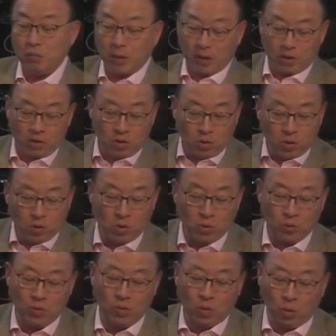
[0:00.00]
by her
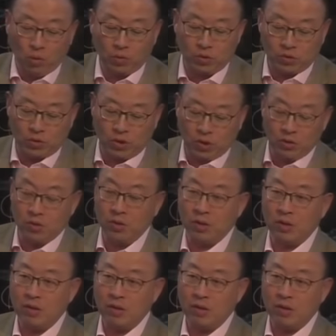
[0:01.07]
own older son.